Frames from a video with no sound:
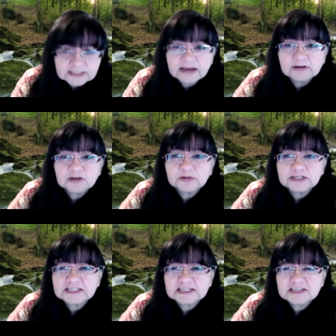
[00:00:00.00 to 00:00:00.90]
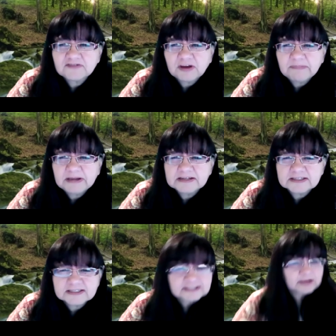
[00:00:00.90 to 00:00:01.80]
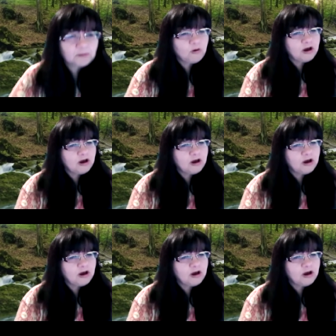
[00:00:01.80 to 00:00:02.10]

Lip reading: it's counting towards the 65 pages. It's like,